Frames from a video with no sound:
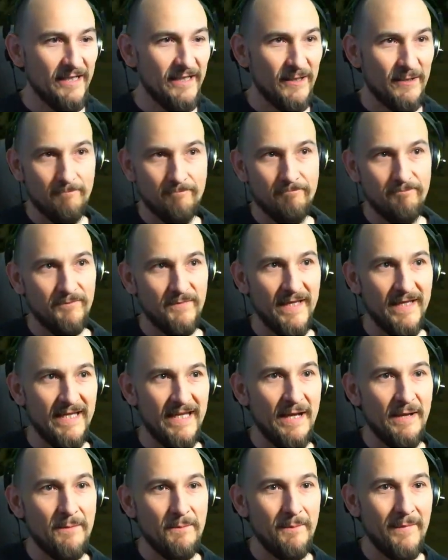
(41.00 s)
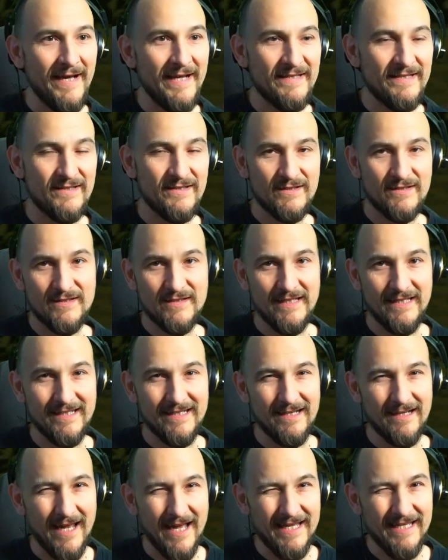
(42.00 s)
can catch really well here.
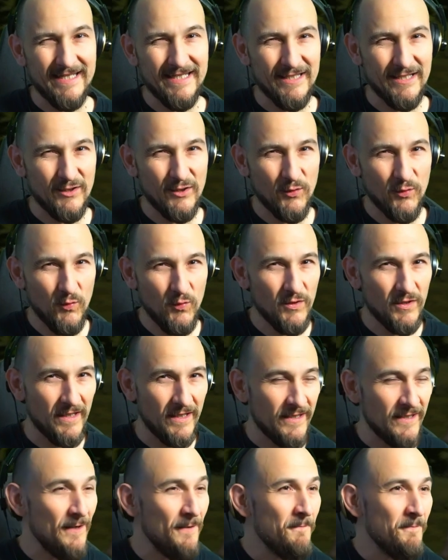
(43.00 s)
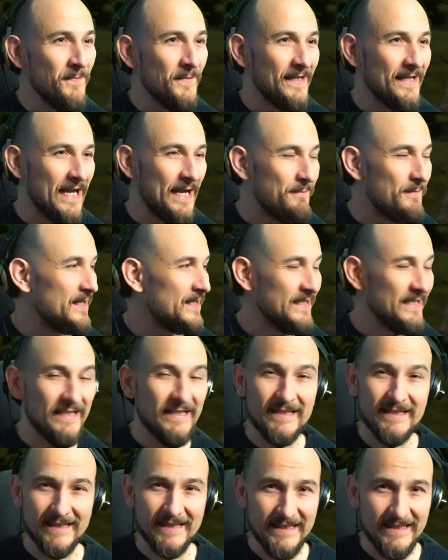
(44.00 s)
So stuff like bark beetle
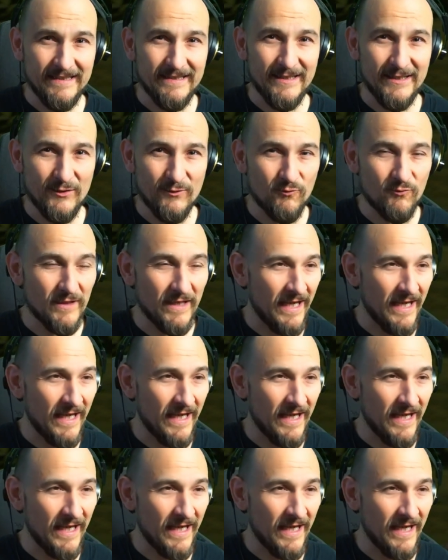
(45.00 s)
larvae usually